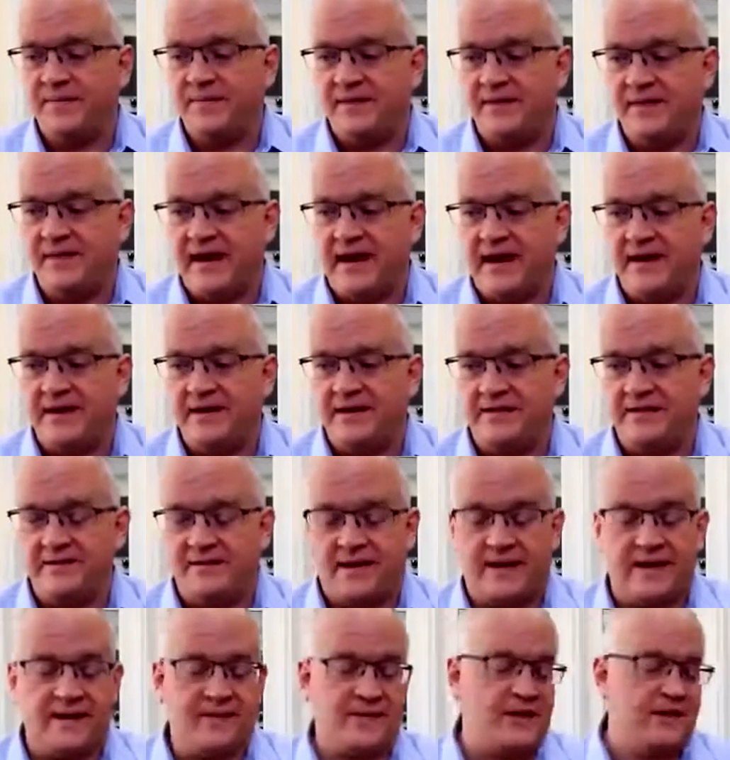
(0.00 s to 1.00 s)
That
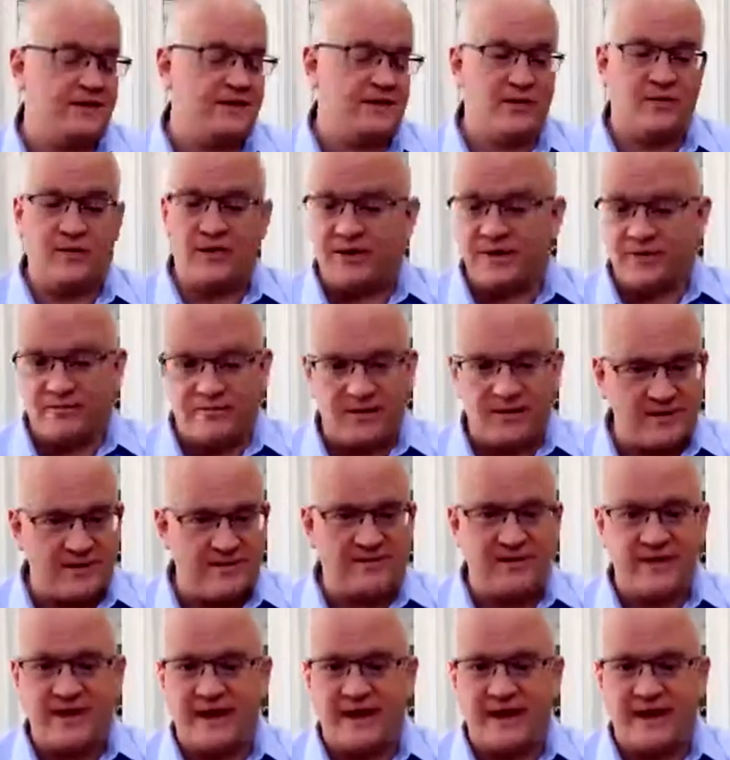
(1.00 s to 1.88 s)
I'm not sure what the reason for